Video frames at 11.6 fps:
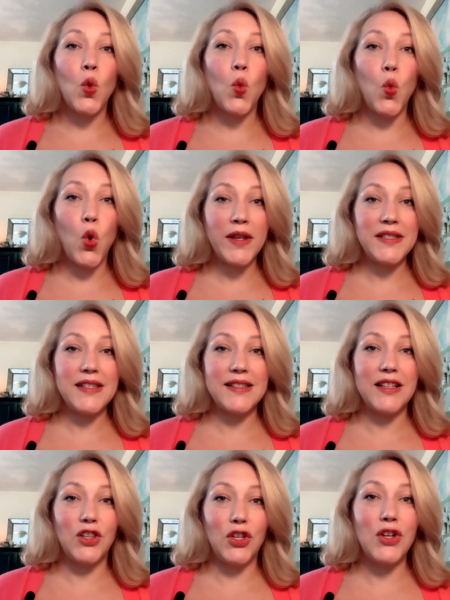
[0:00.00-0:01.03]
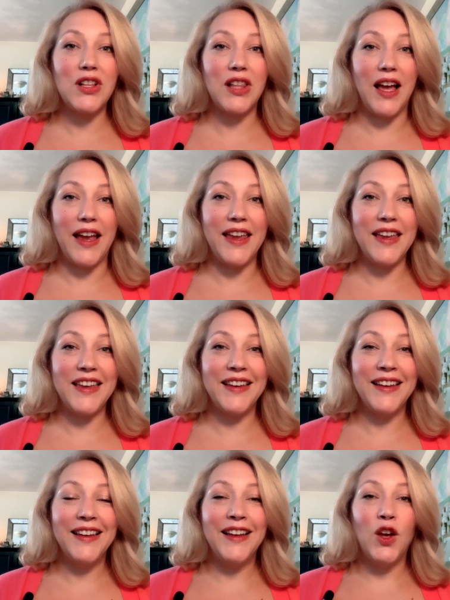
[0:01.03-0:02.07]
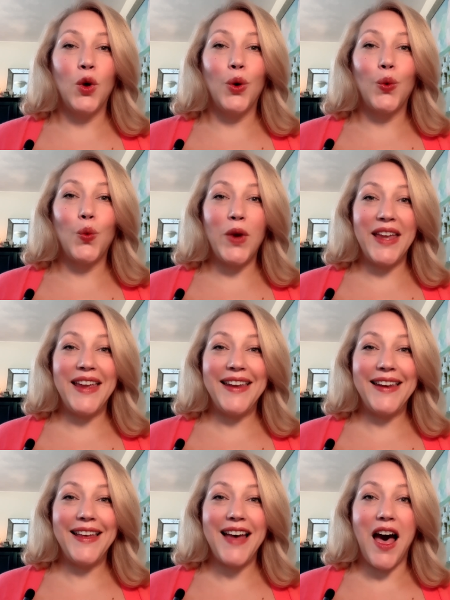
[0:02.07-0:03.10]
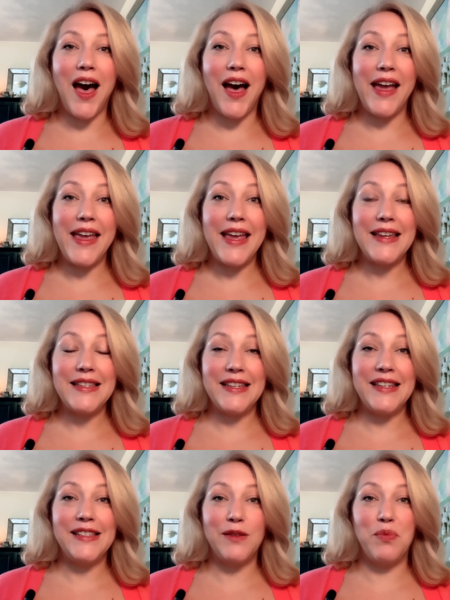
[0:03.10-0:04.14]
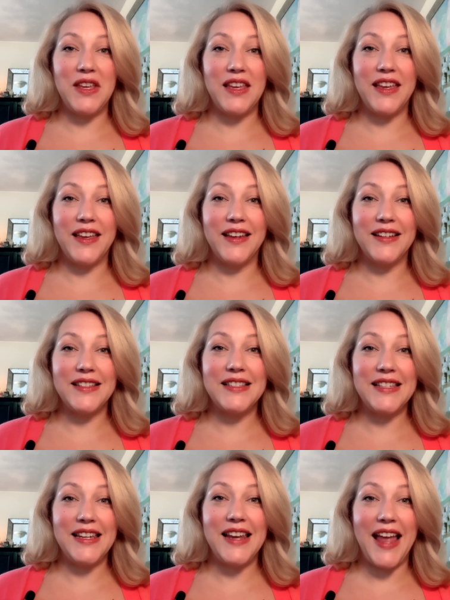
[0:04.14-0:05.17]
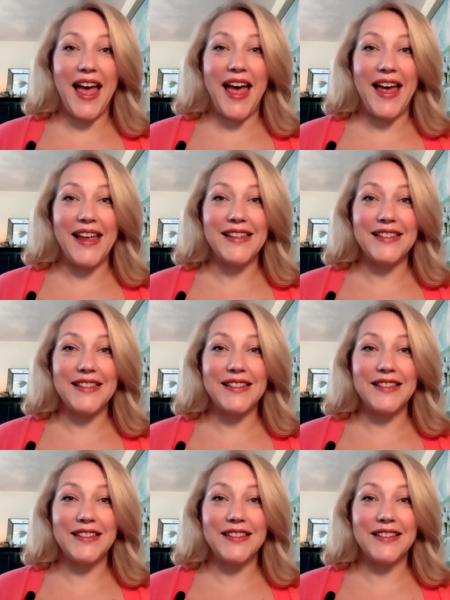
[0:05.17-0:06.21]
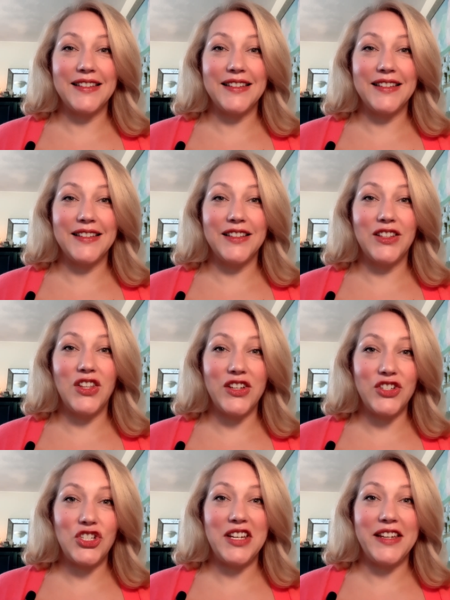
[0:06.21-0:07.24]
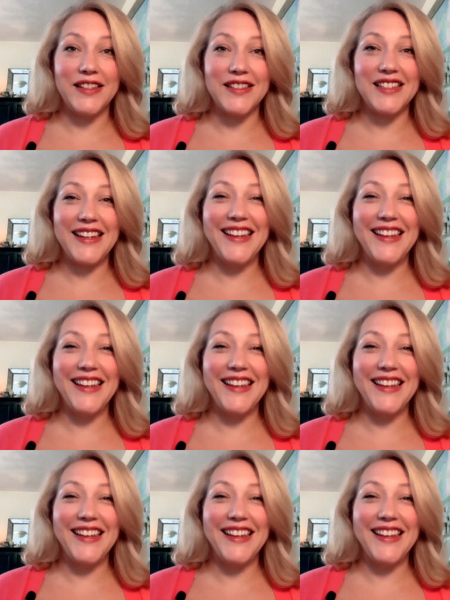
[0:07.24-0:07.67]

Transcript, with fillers: What does it look like when I need to be seen as the shiz